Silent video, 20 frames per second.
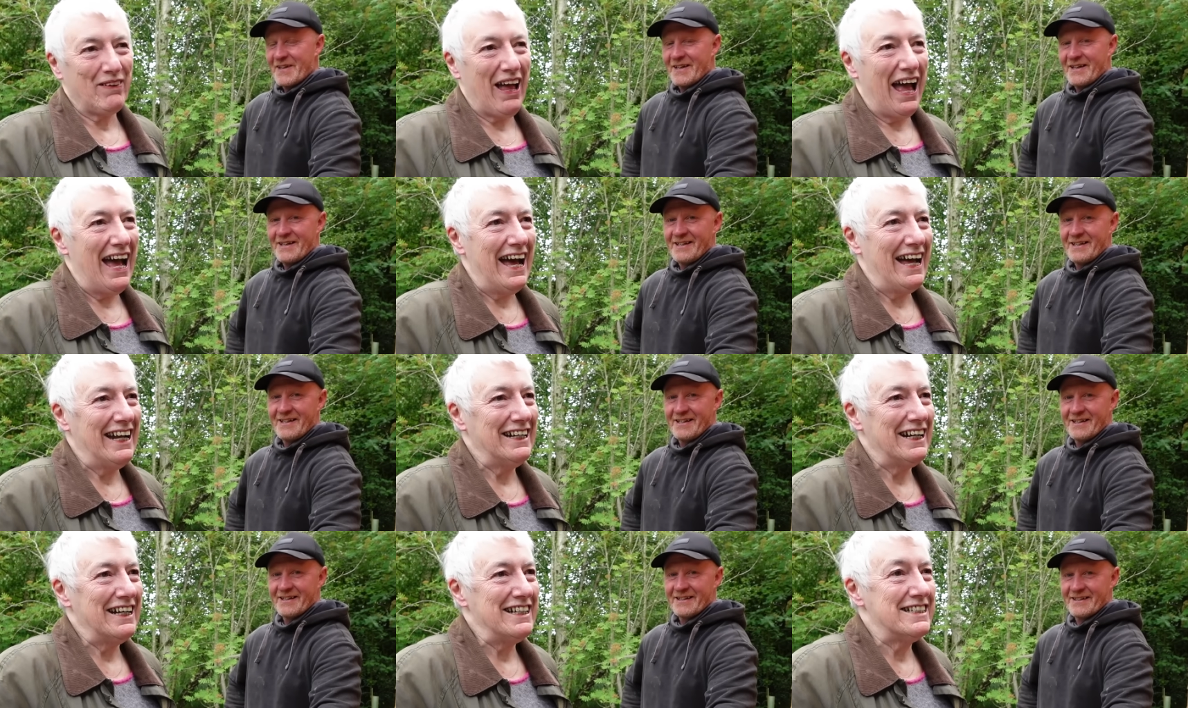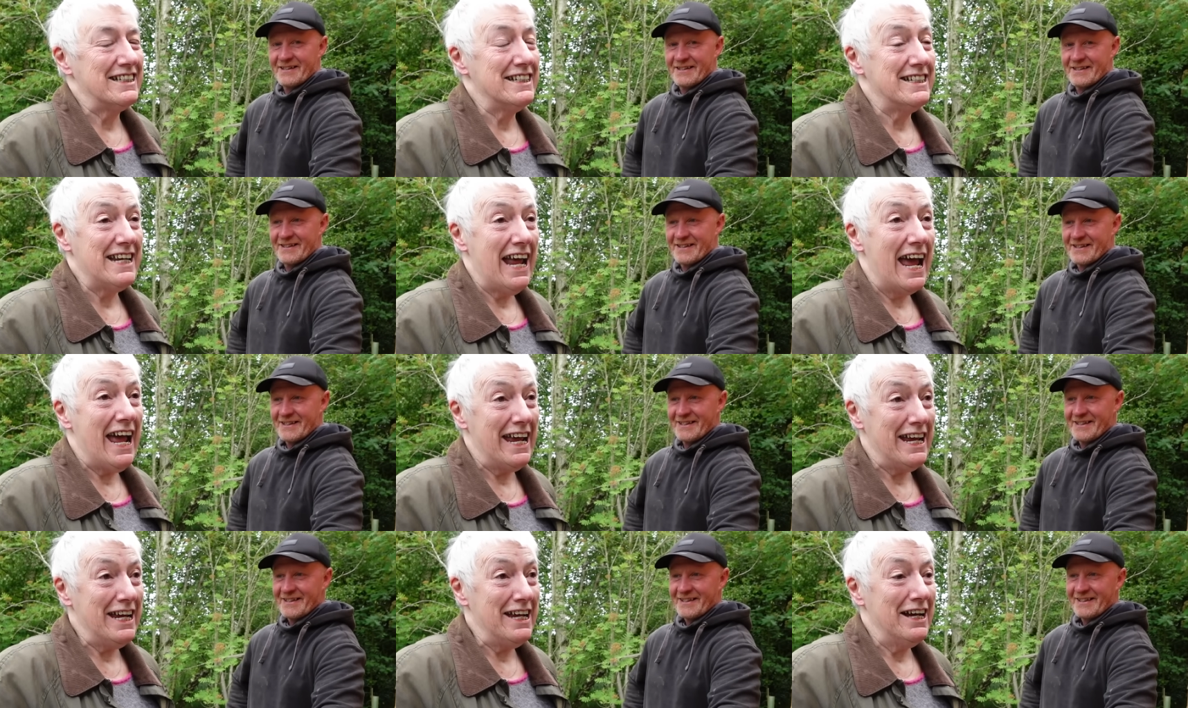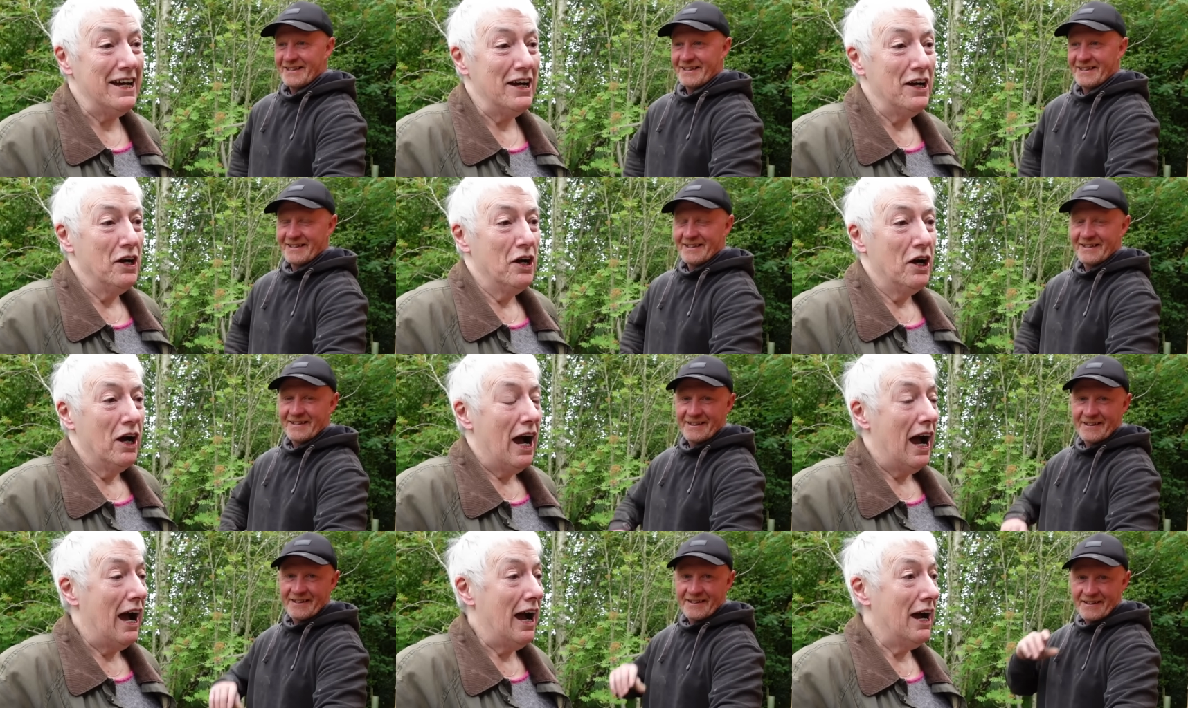Speaker 1: And today,
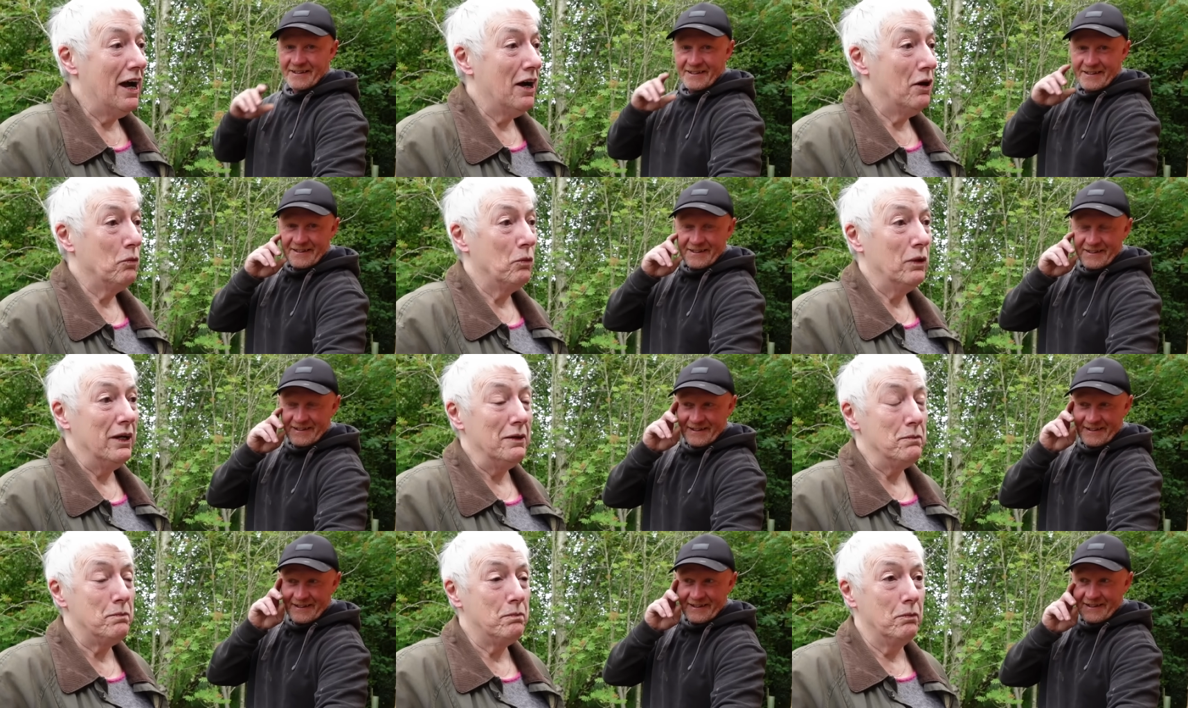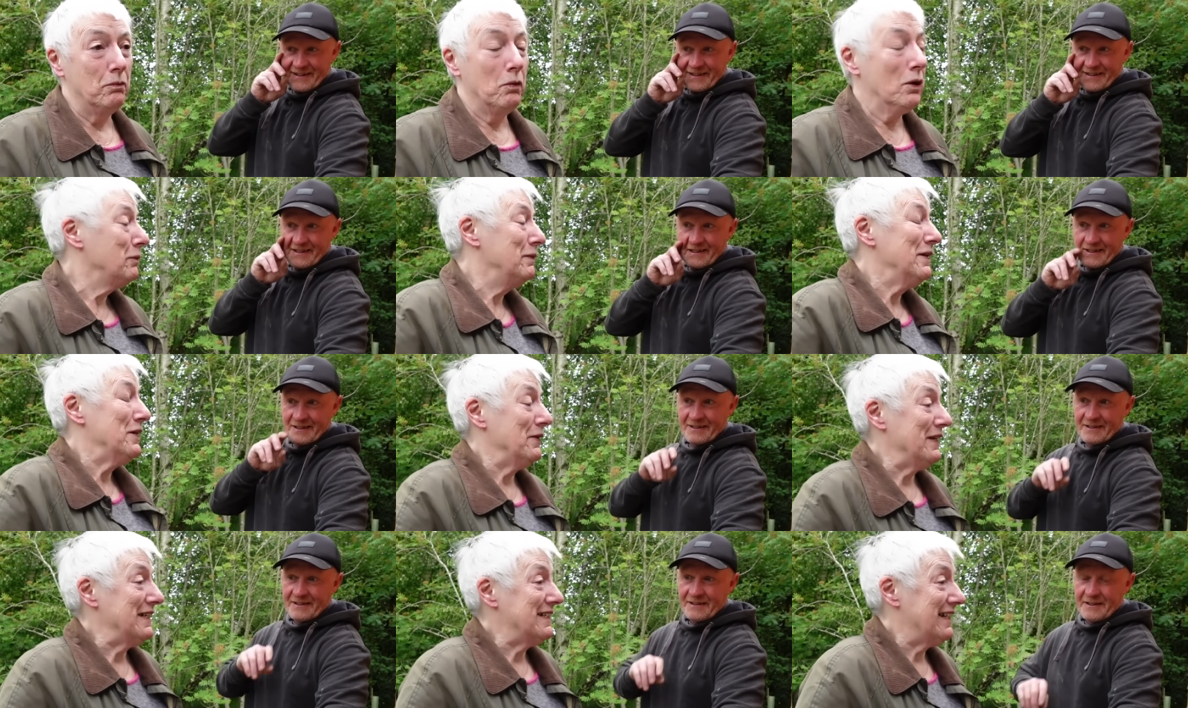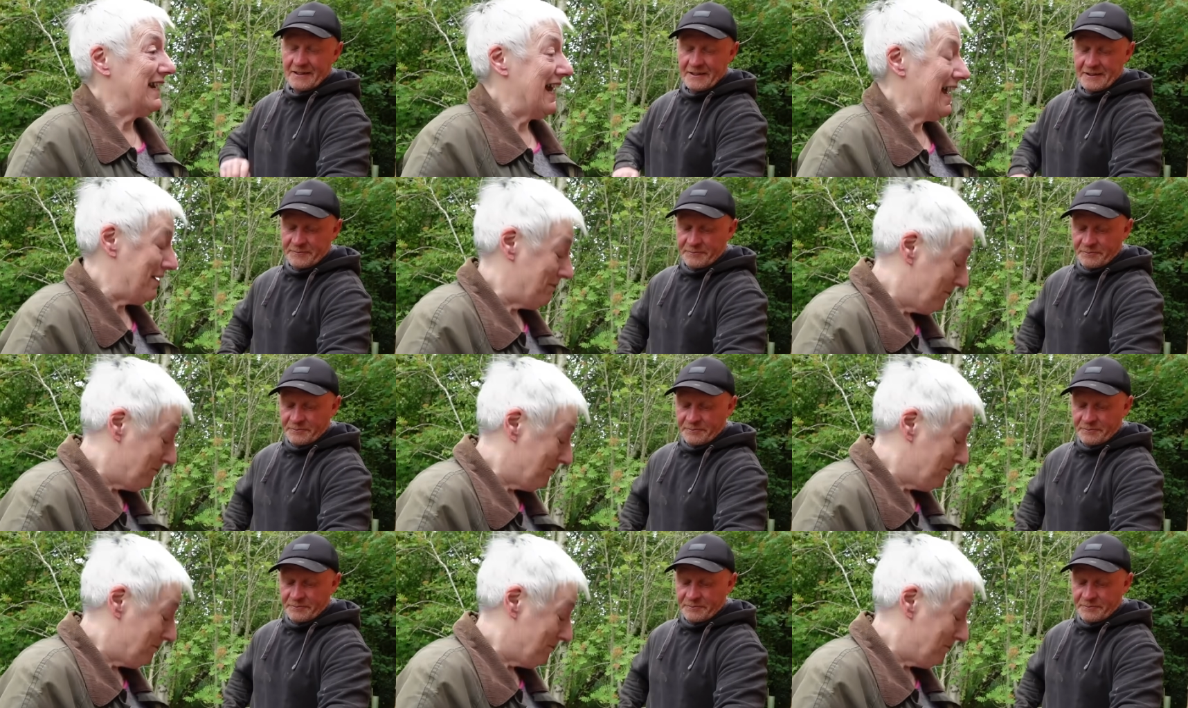uh, we're, what are we doing today?